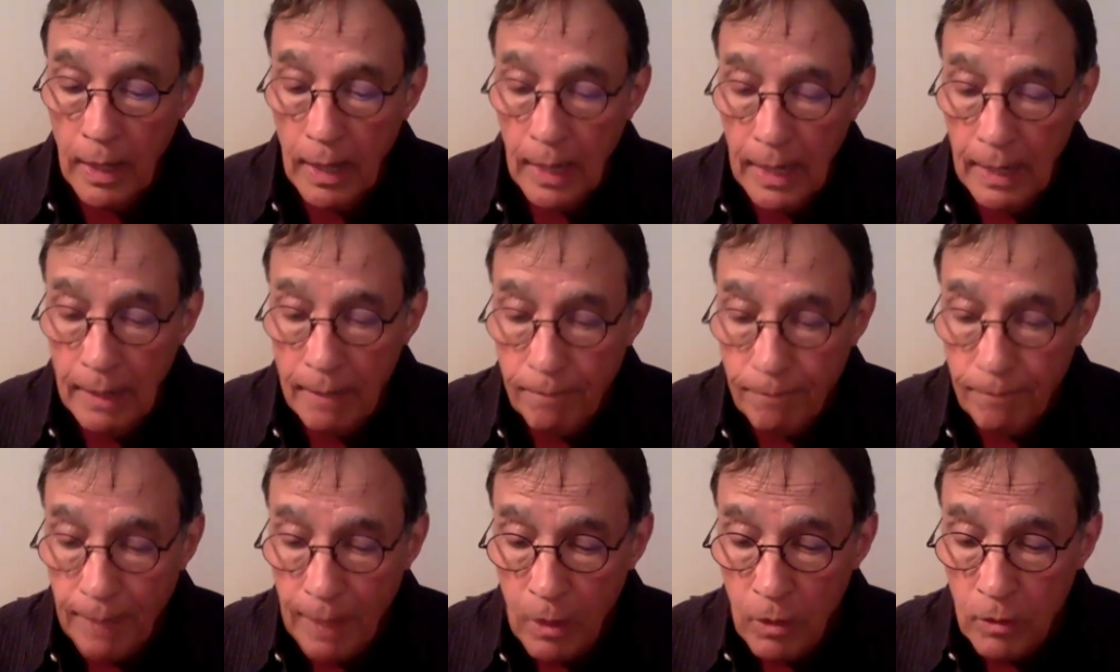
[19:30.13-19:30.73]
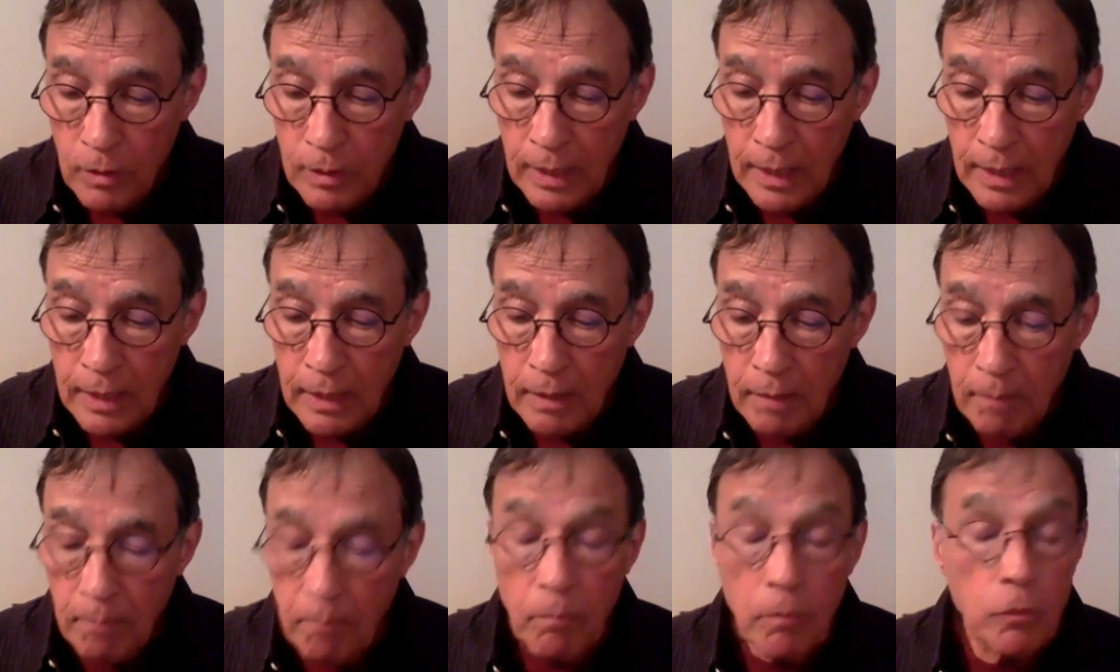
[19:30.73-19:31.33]
And found that
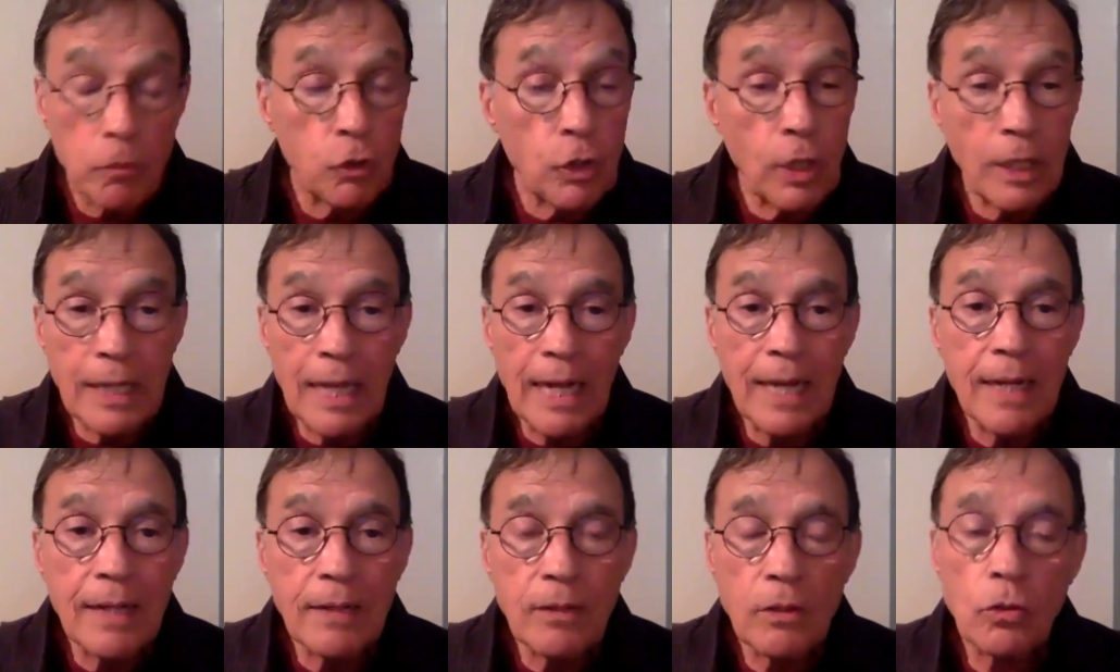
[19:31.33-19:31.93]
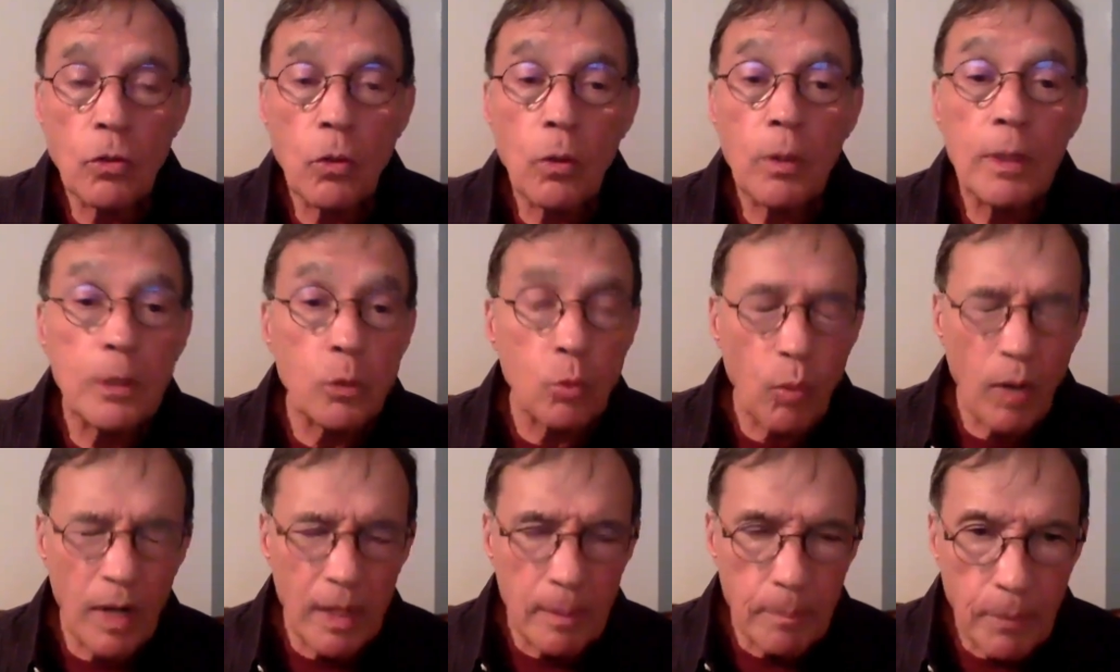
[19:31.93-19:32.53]
genetics is only
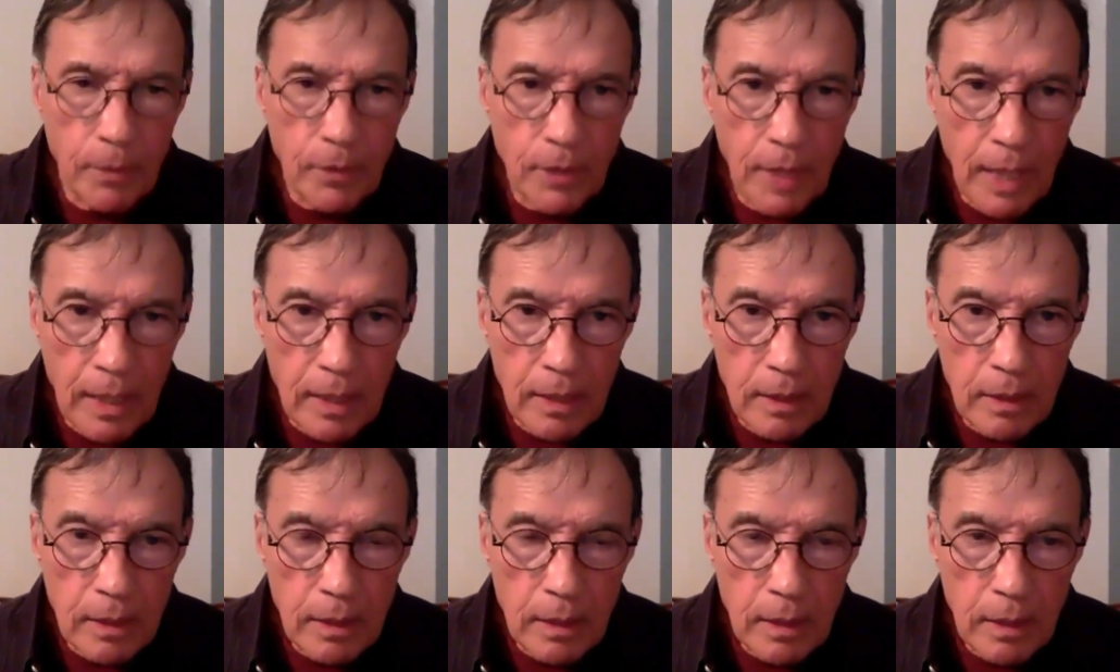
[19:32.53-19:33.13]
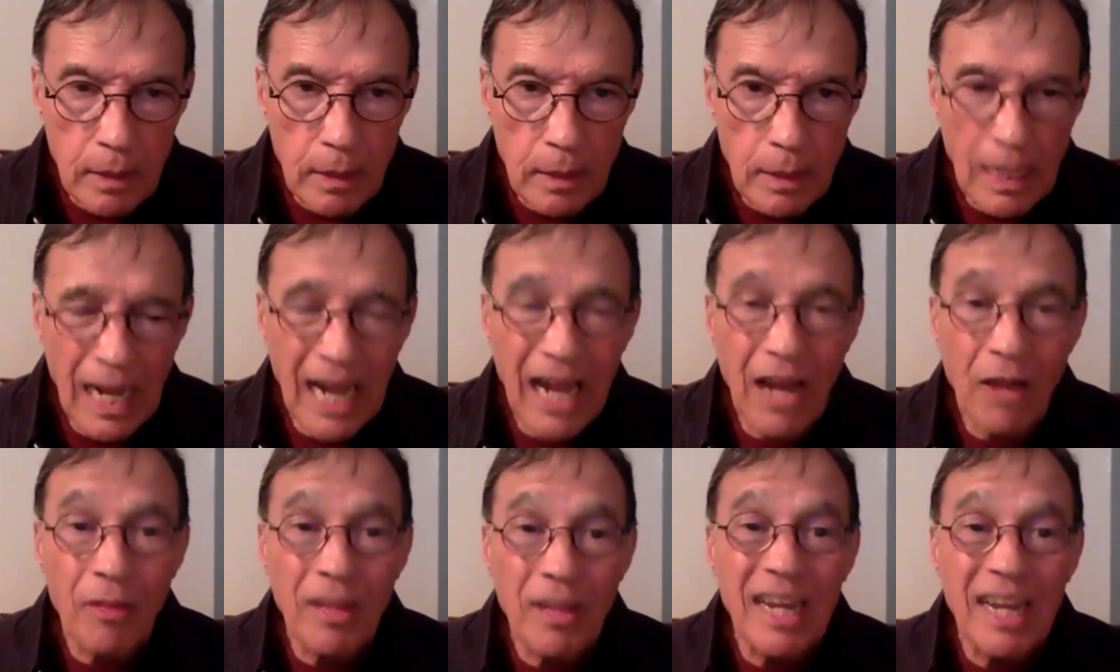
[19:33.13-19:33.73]
20%.
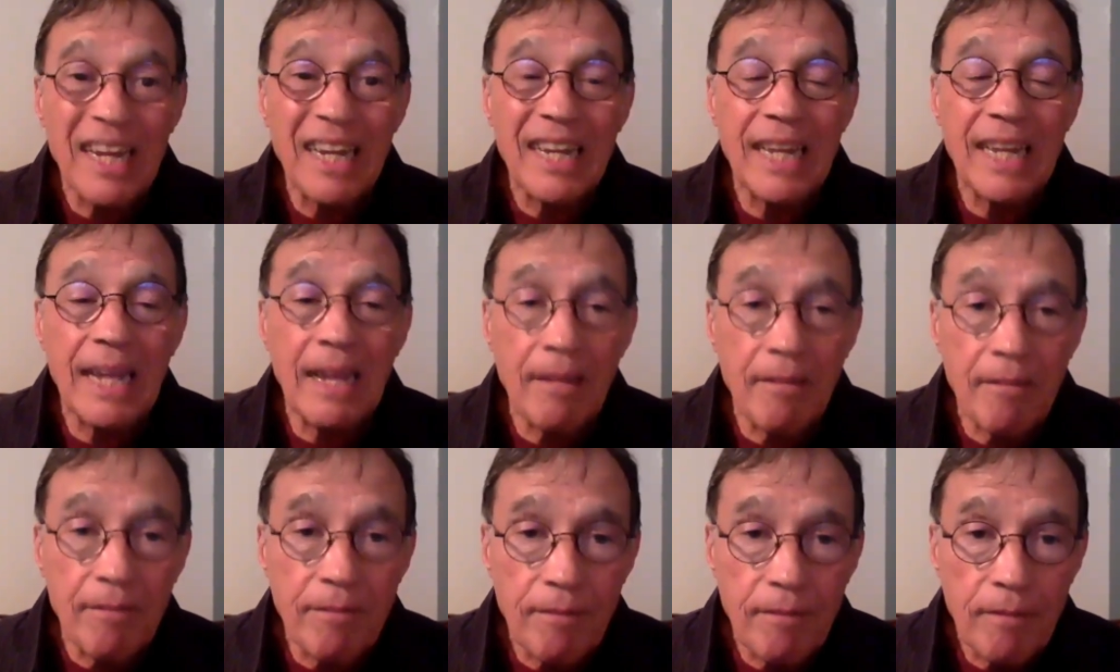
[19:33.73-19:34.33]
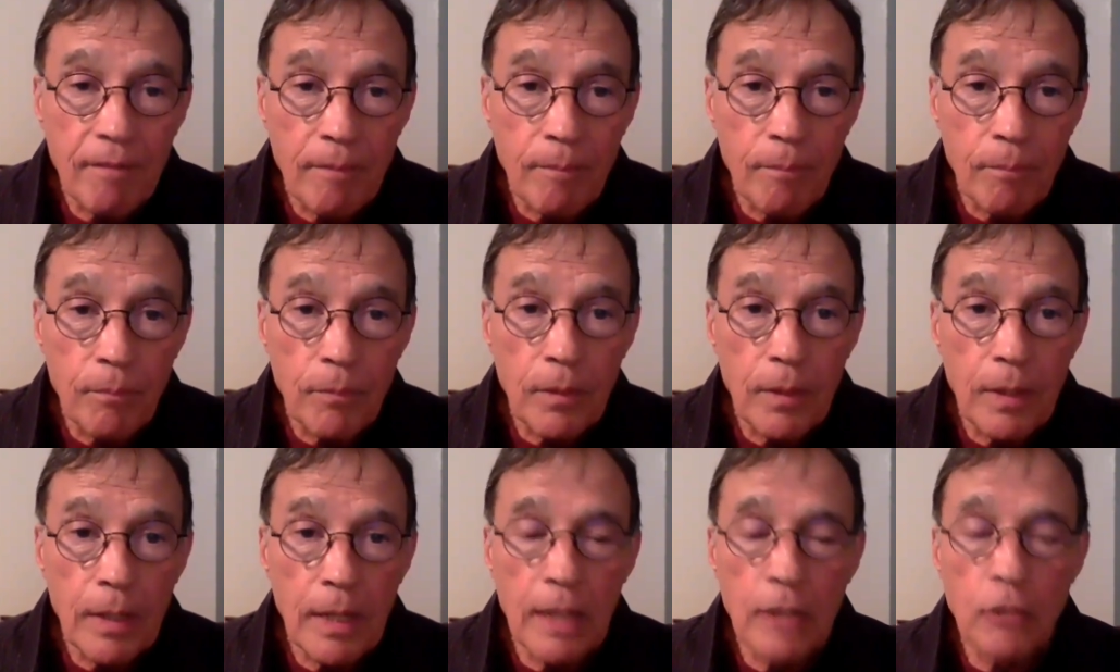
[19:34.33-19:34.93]
How they live
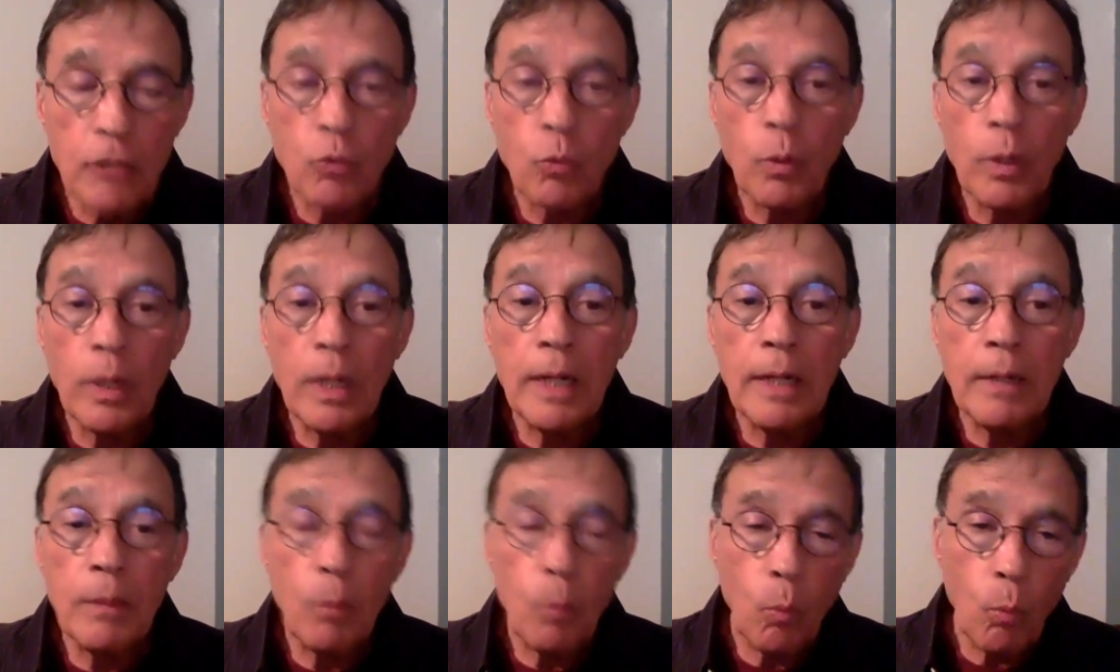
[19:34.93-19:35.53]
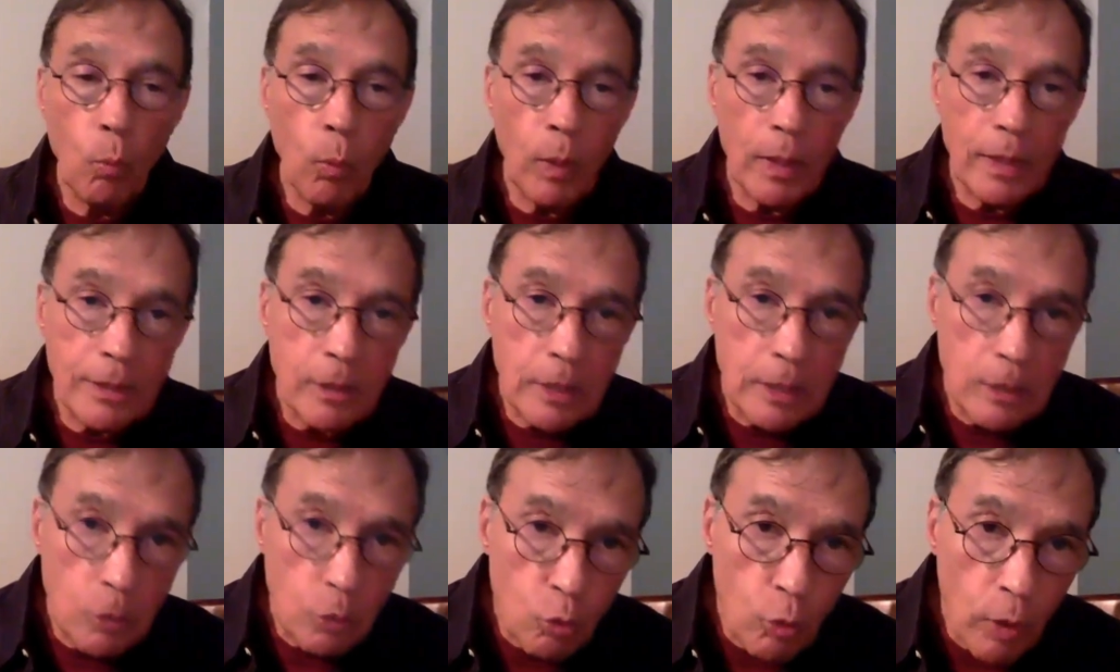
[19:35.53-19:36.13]
is really what
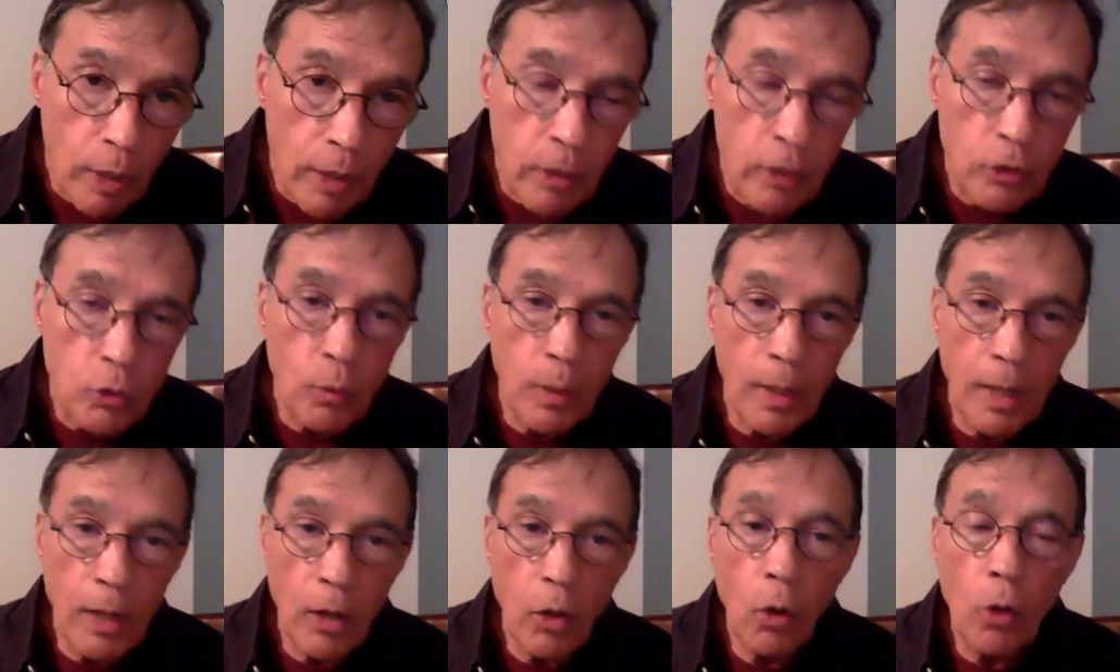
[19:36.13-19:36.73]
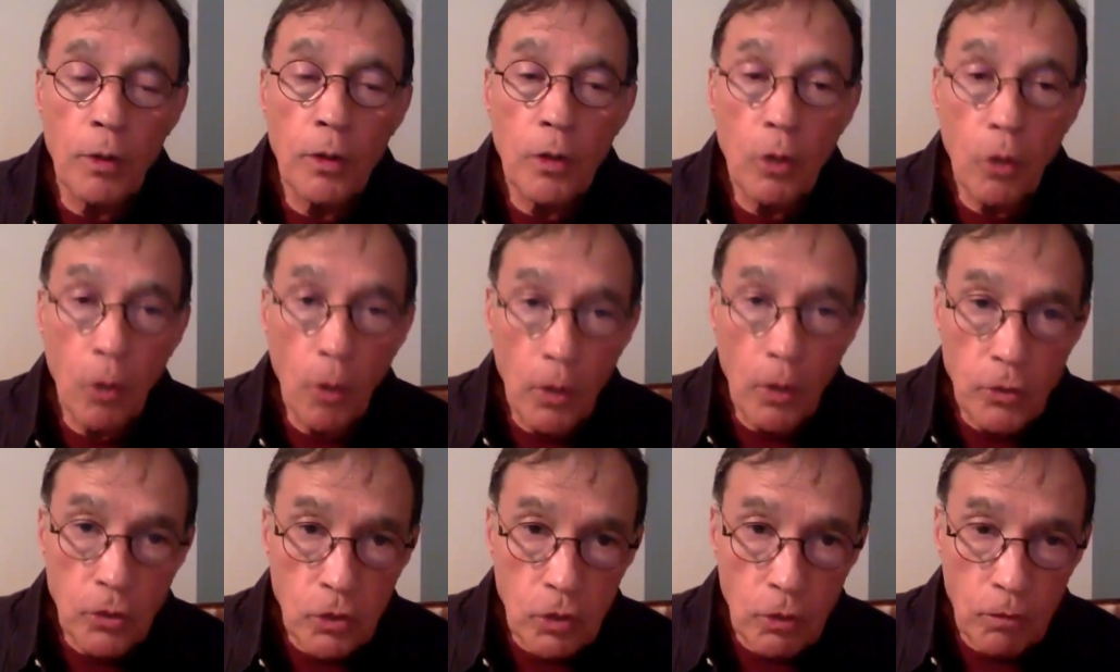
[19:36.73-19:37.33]
triggers what I call the
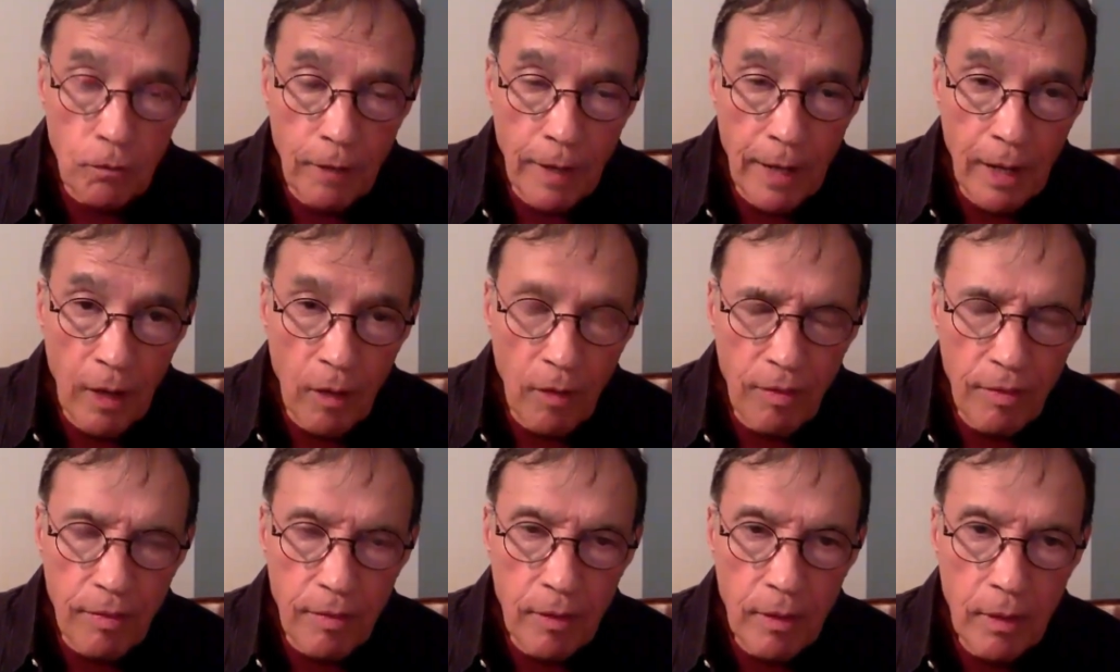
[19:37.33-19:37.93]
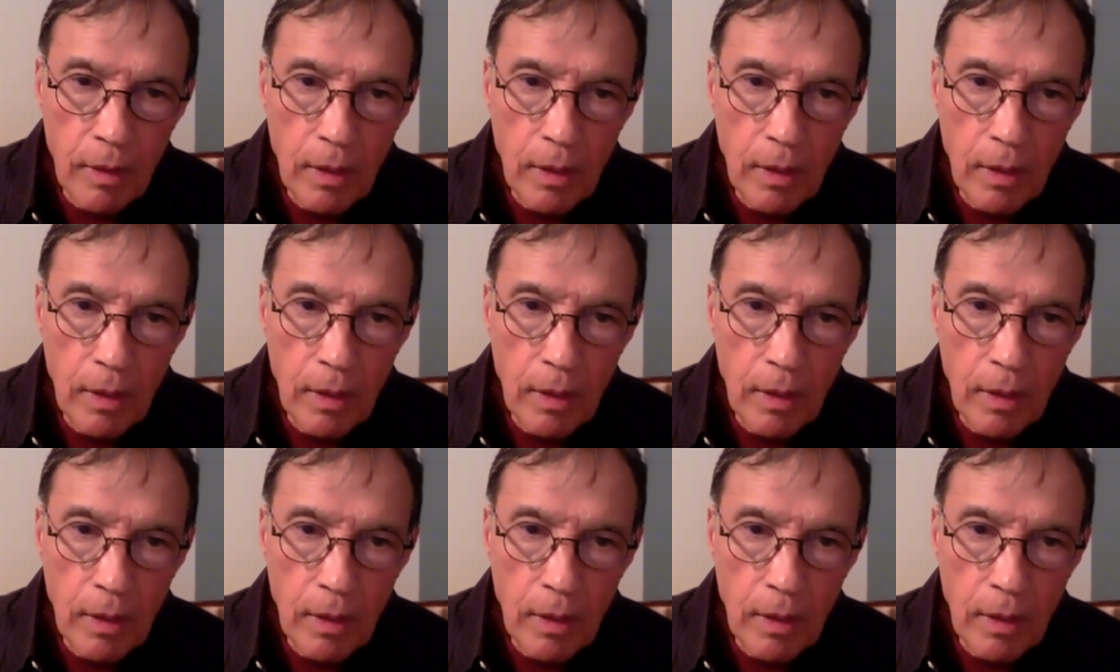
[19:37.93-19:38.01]
causes of health.